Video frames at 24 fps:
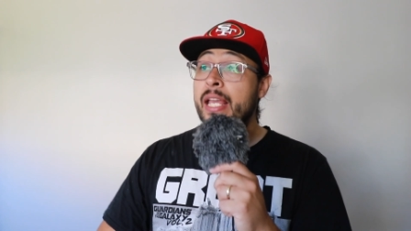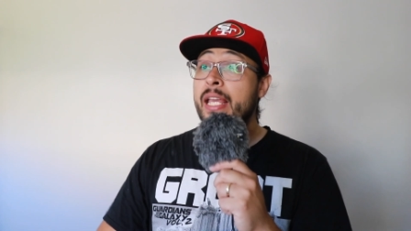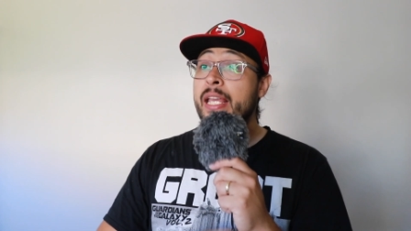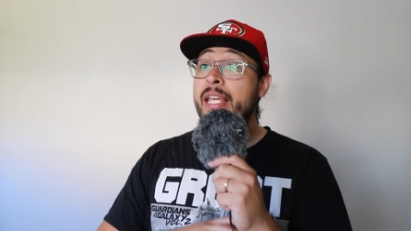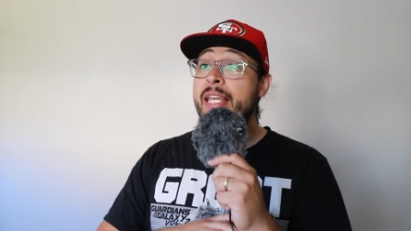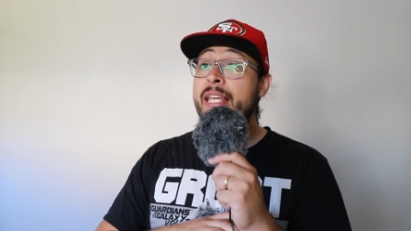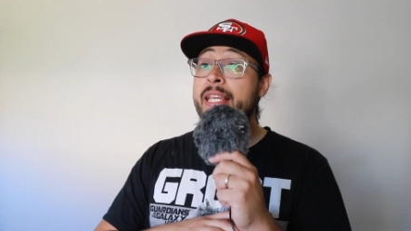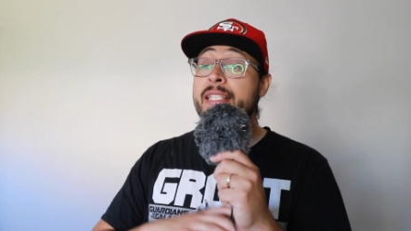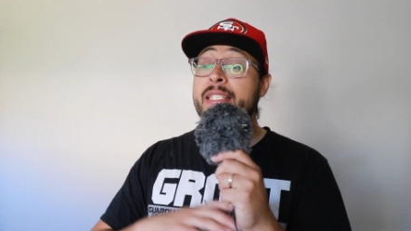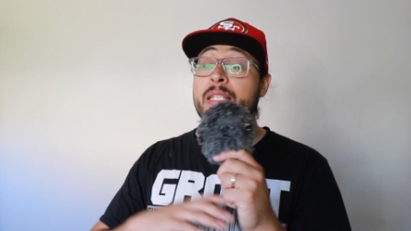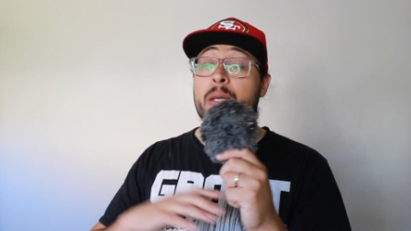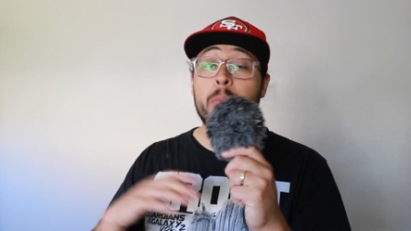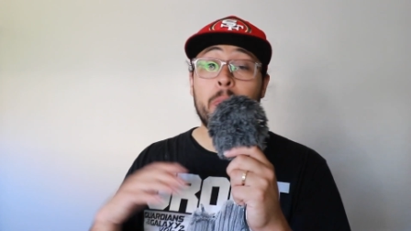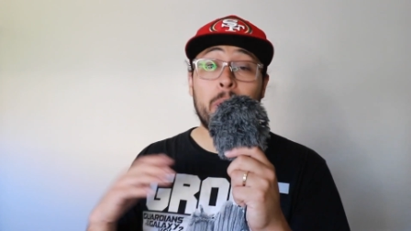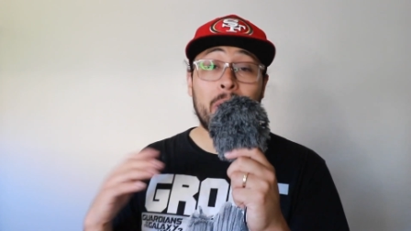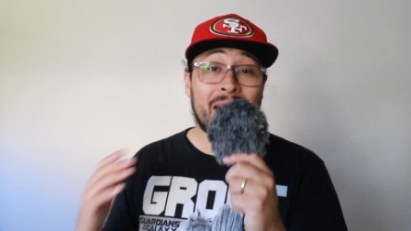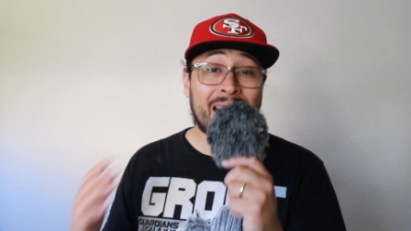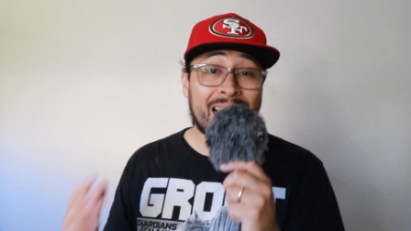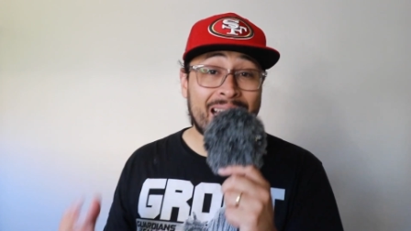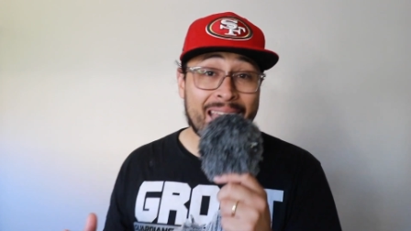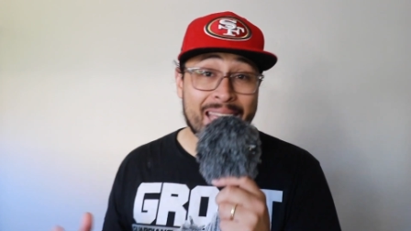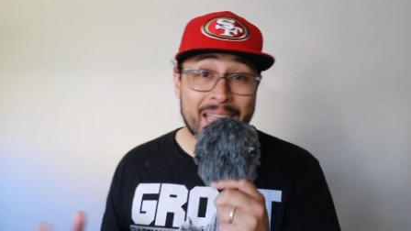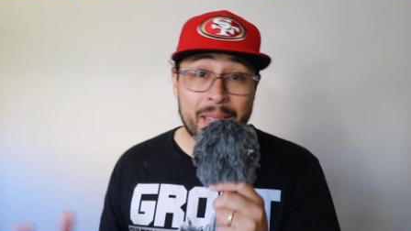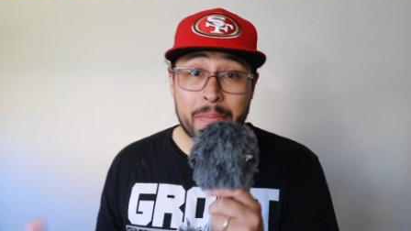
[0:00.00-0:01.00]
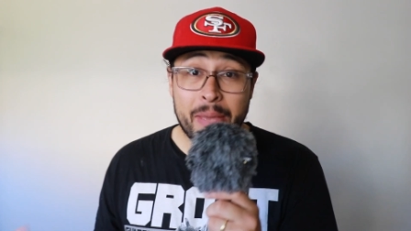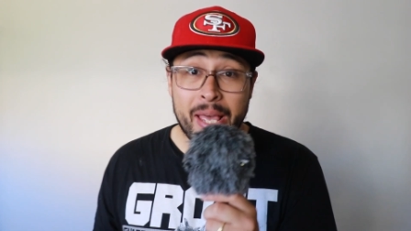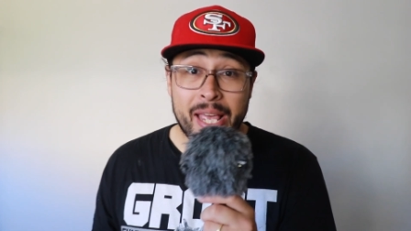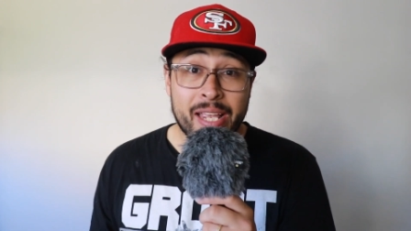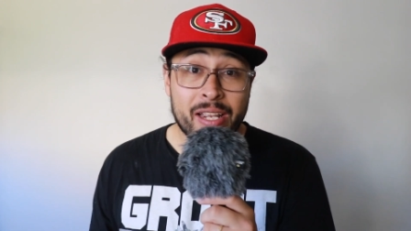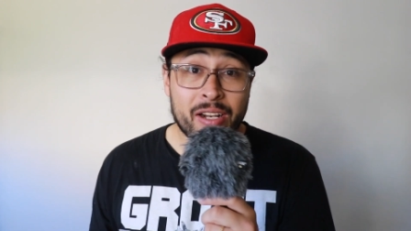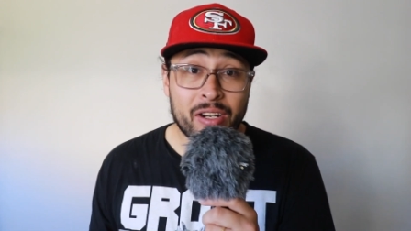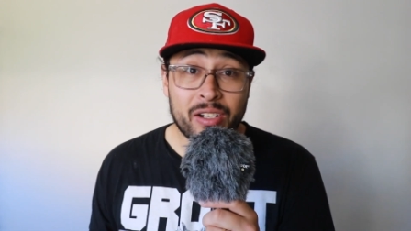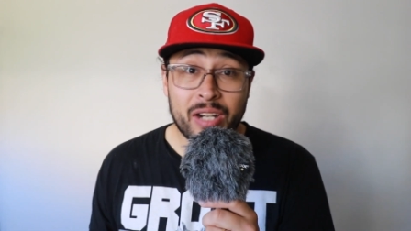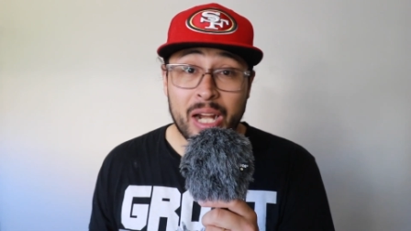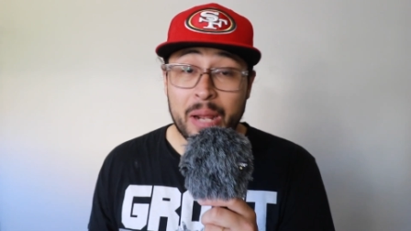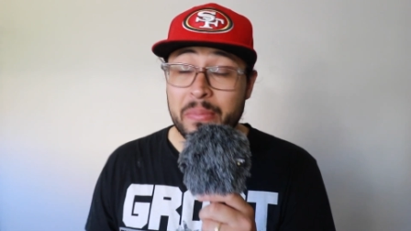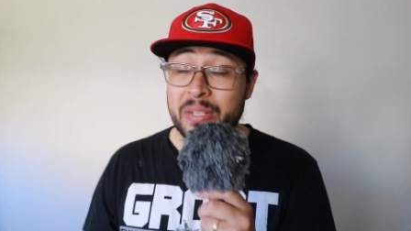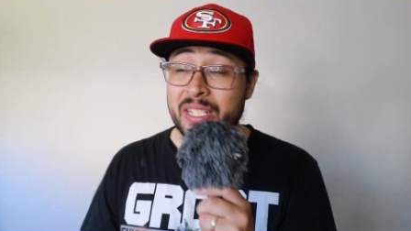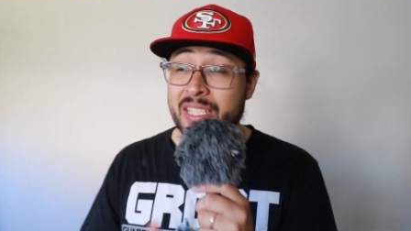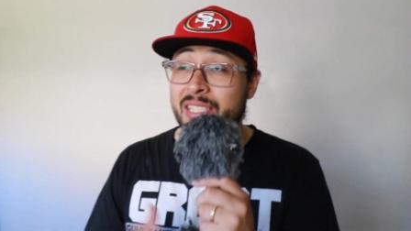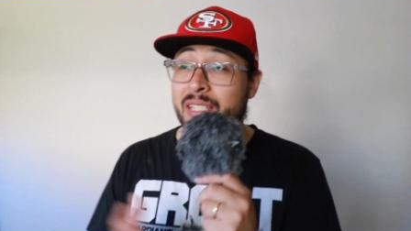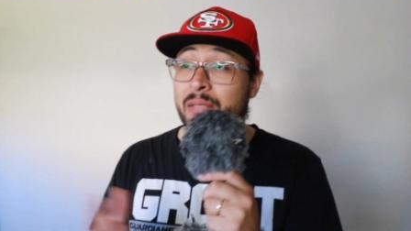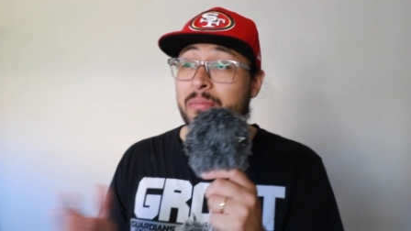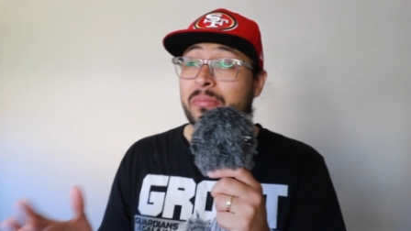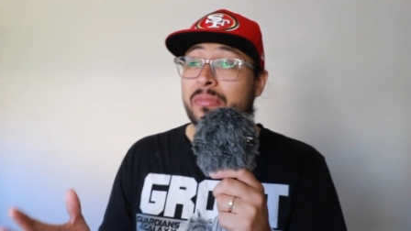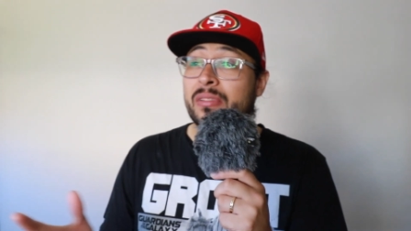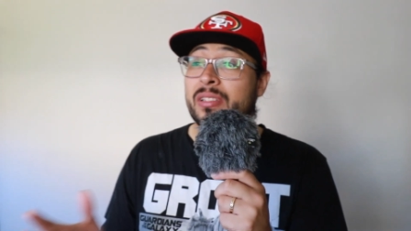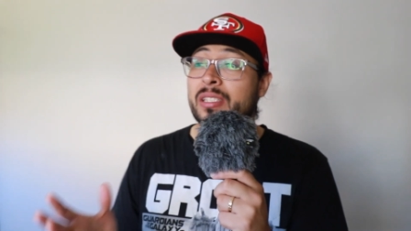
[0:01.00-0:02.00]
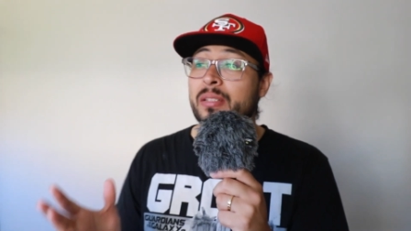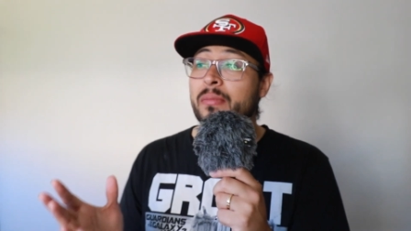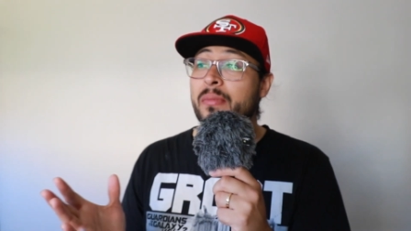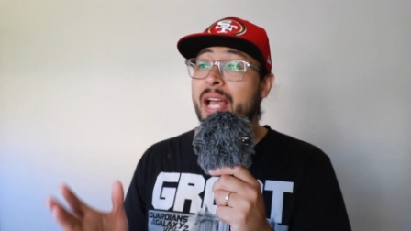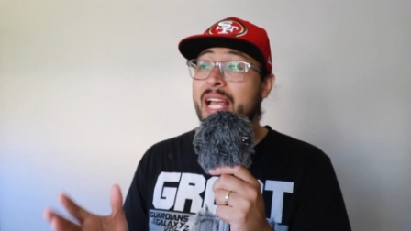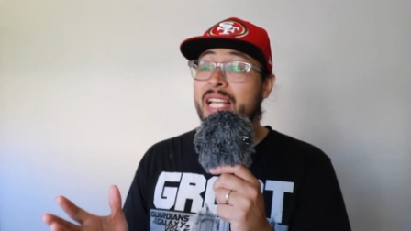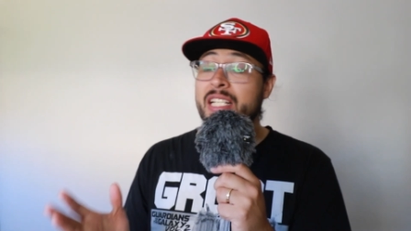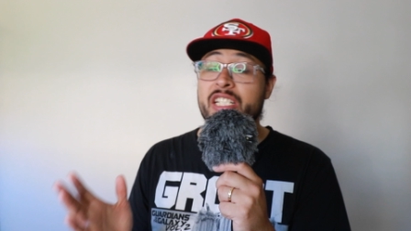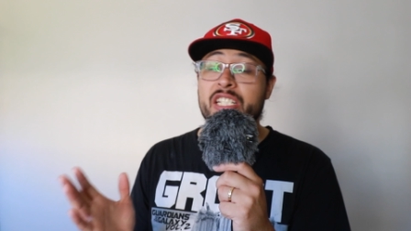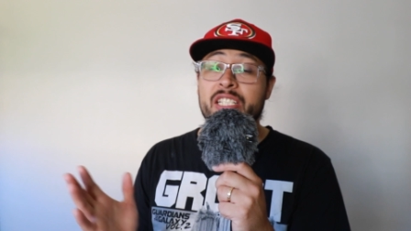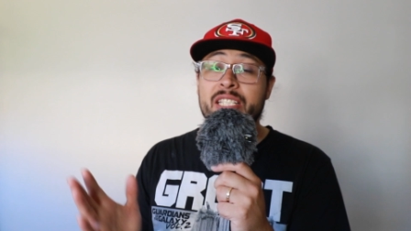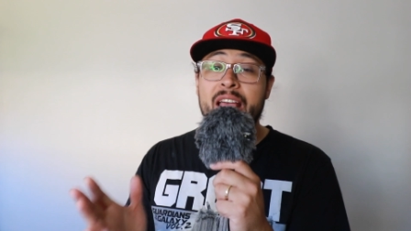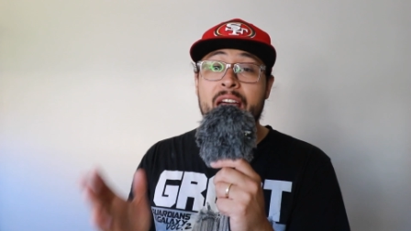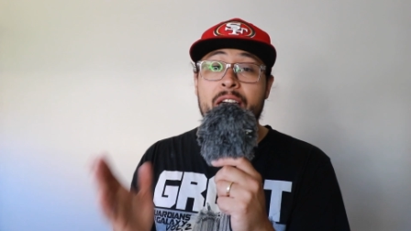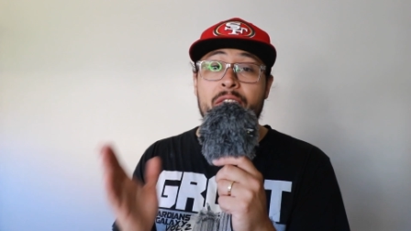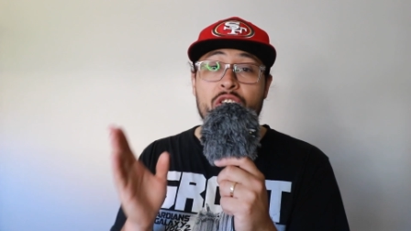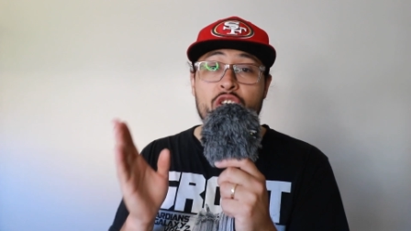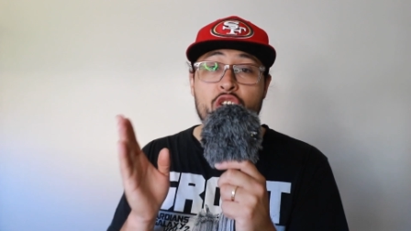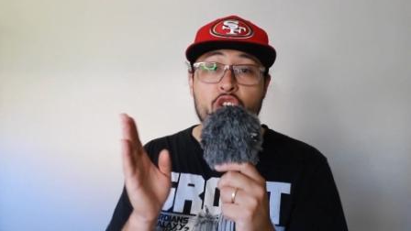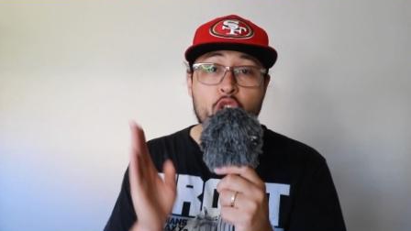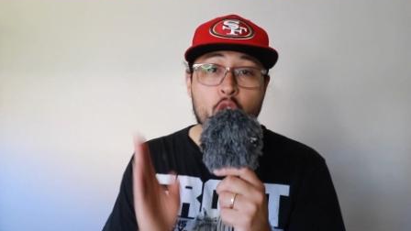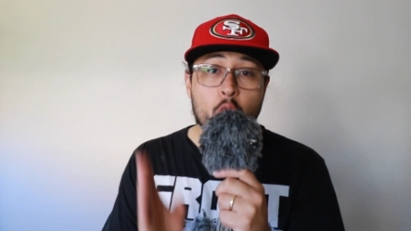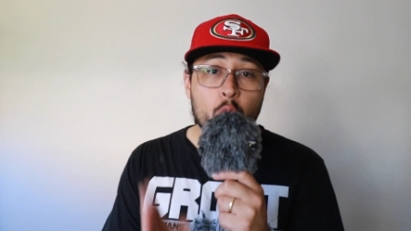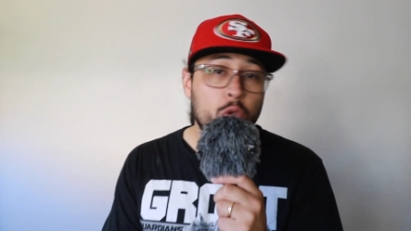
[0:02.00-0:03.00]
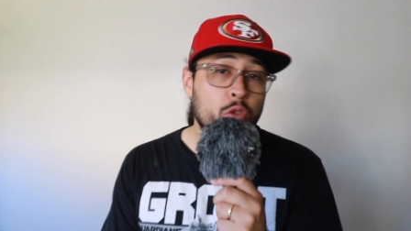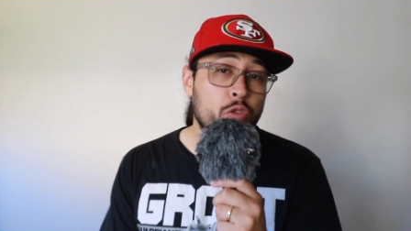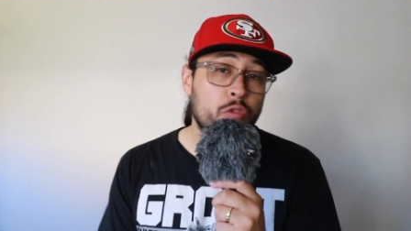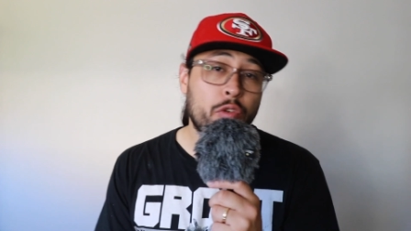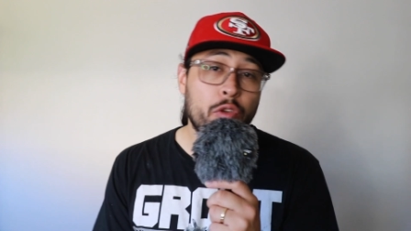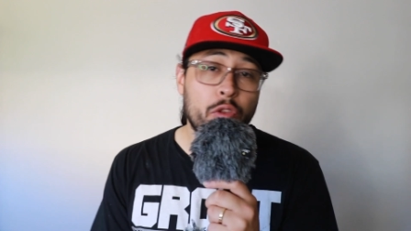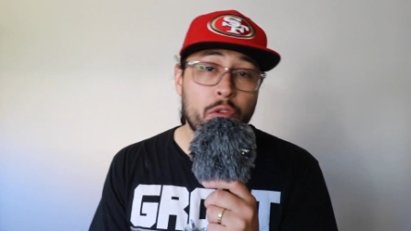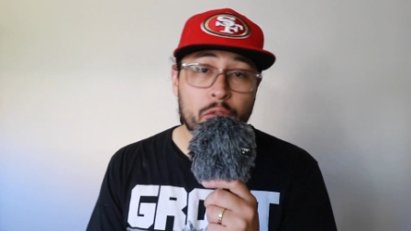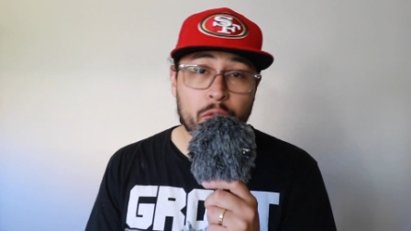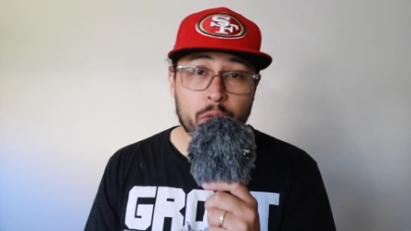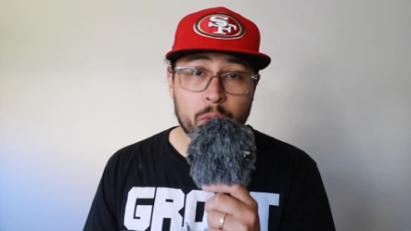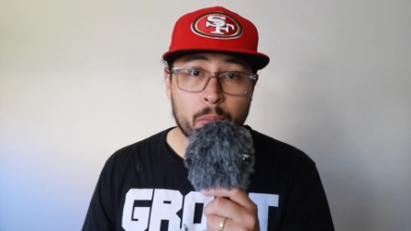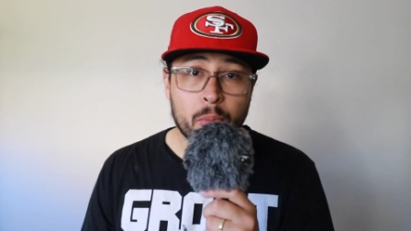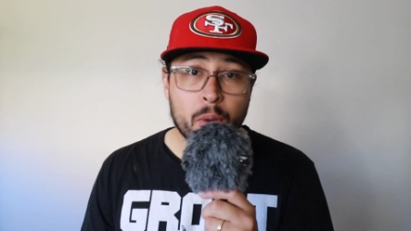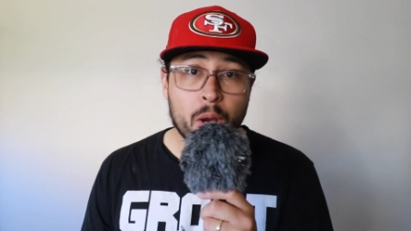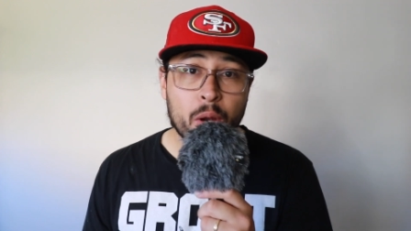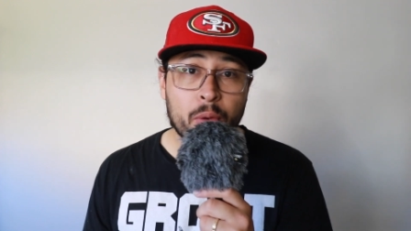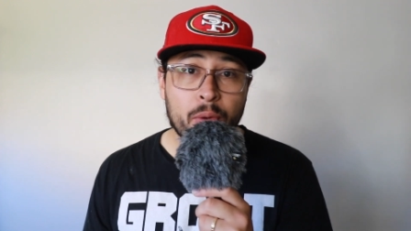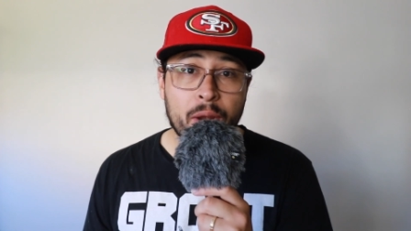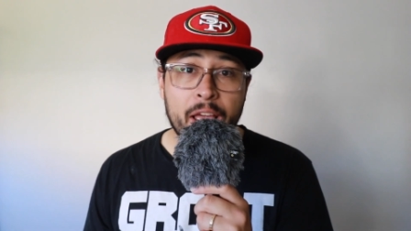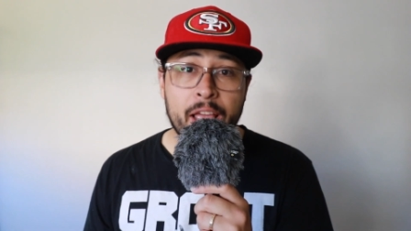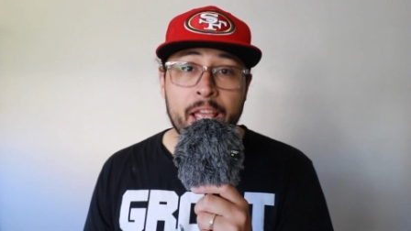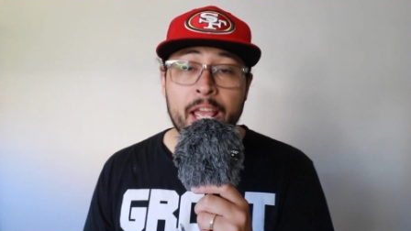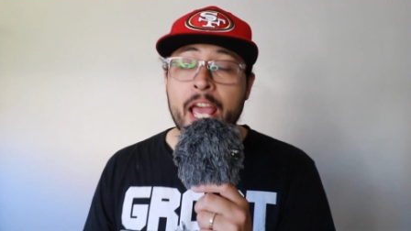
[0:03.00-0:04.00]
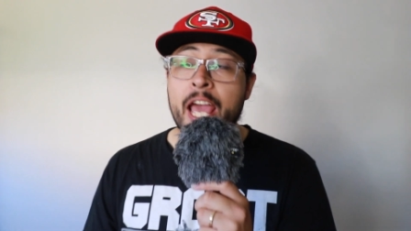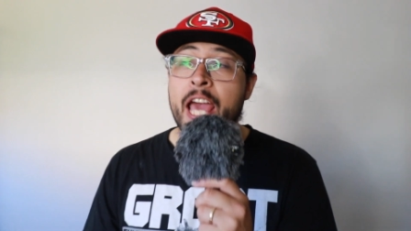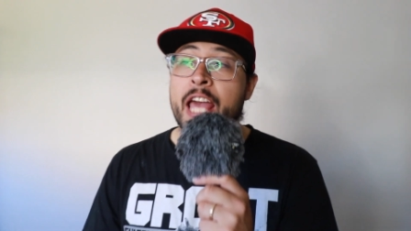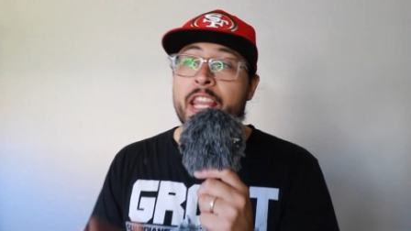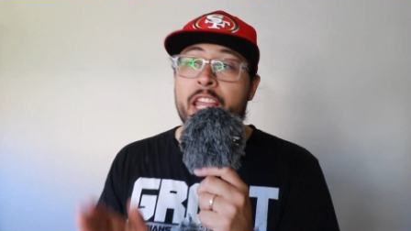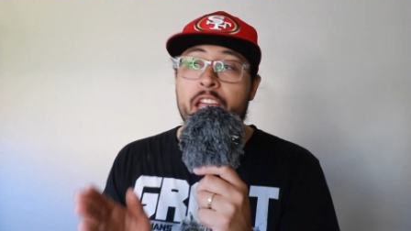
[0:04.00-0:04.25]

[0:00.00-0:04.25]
He's a playmaker. I mean, some guys just have a nose for the football, right?